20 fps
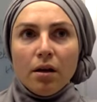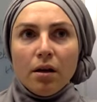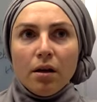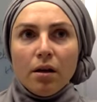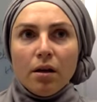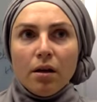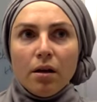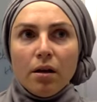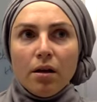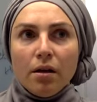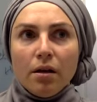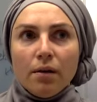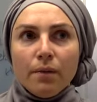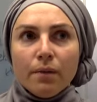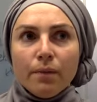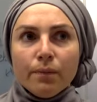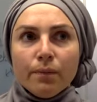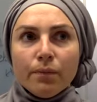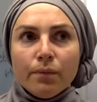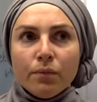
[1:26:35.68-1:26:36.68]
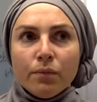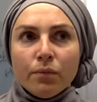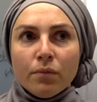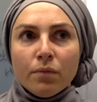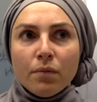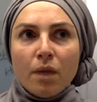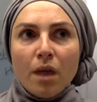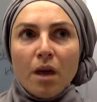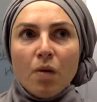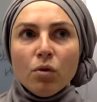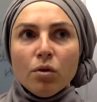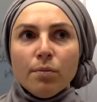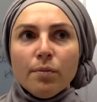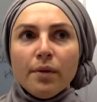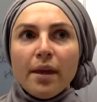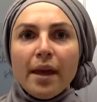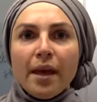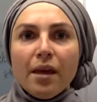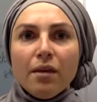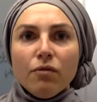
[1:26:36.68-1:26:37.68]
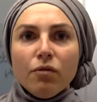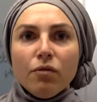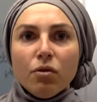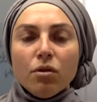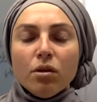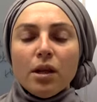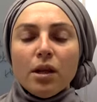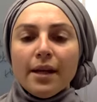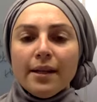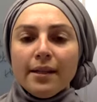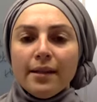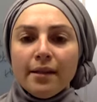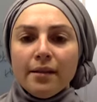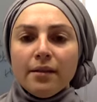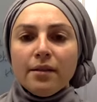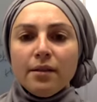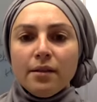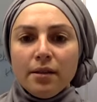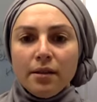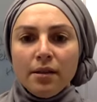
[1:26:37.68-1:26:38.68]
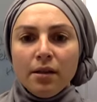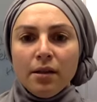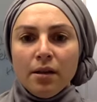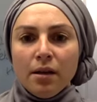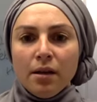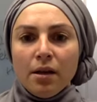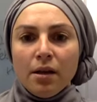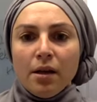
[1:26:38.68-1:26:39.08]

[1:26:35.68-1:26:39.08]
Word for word: um, our behavioral identity